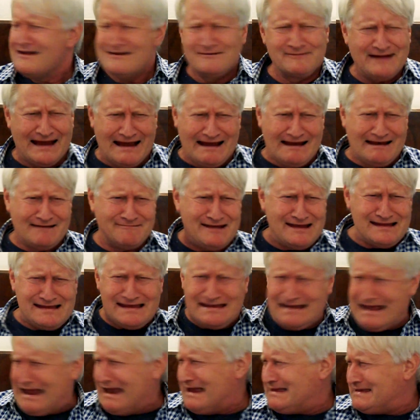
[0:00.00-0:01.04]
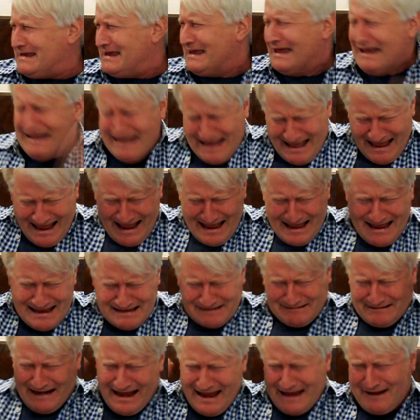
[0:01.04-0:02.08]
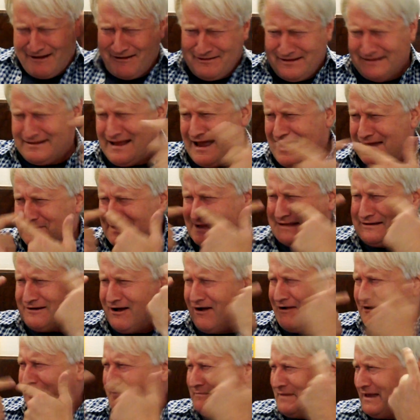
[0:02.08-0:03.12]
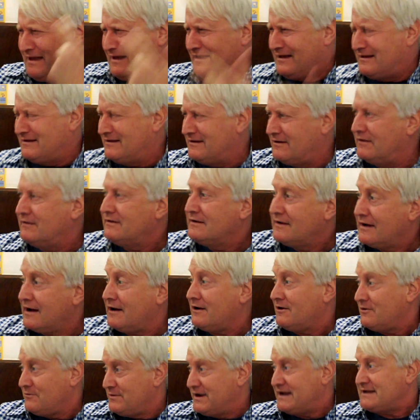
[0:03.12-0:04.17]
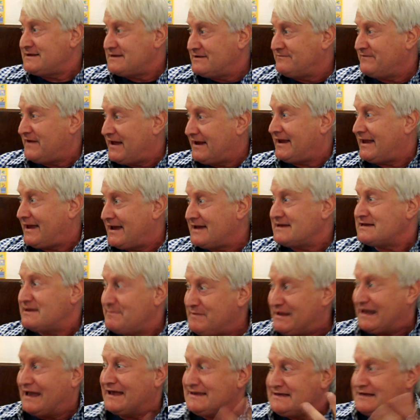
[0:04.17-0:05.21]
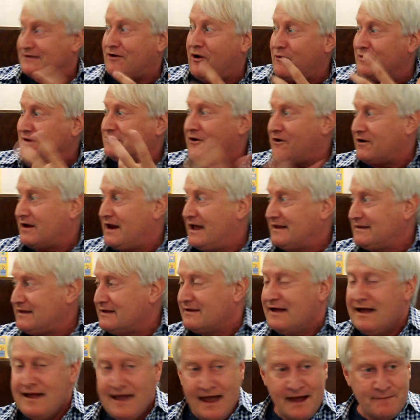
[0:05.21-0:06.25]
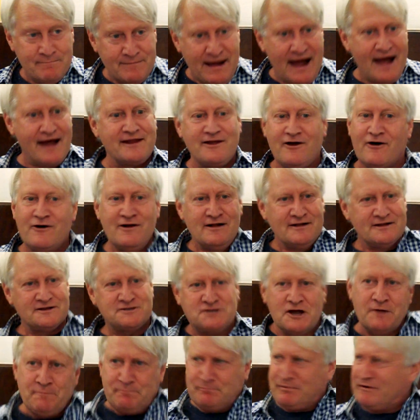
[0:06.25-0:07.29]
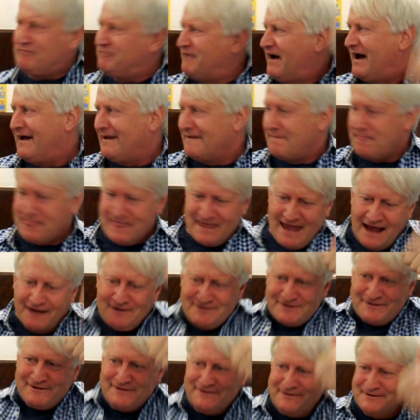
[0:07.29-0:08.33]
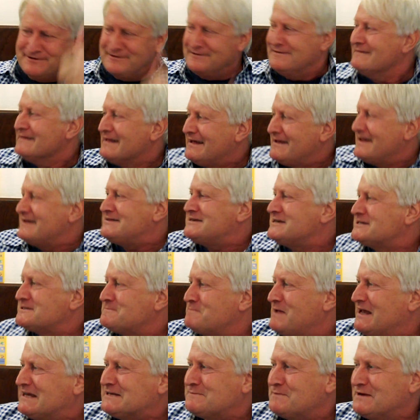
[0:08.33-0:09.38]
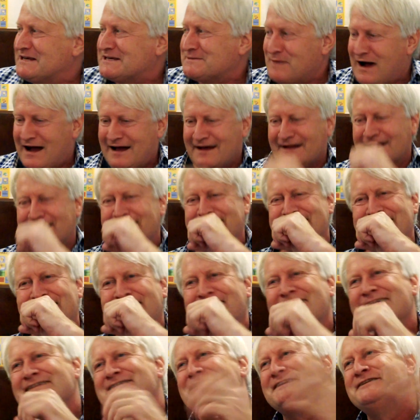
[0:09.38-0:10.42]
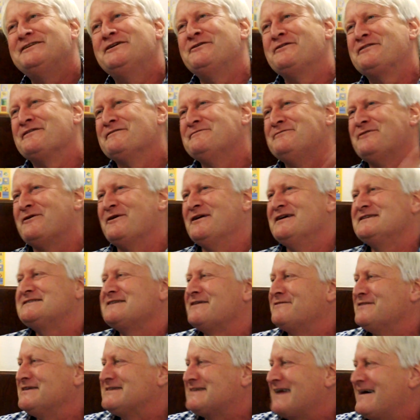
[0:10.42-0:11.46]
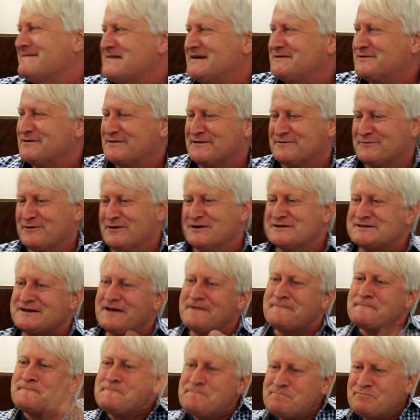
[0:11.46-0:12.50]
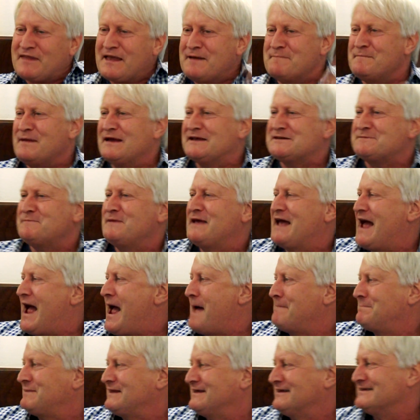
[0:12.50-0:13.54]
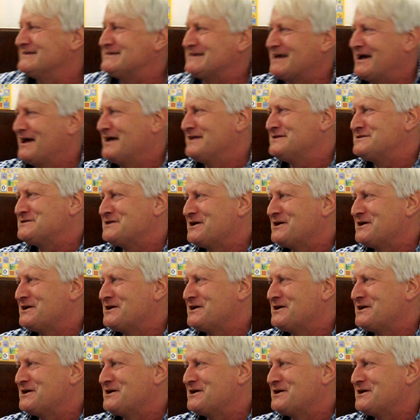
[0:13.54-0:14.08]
Well, Luigi, easy. He's crying all the time, but it's all up here. And Luigi, very easy because he always talks like this. And Mario, super fun. Yahoo. It just makes me smile to do the voice. Every time I do the voice, it makes me happy inside.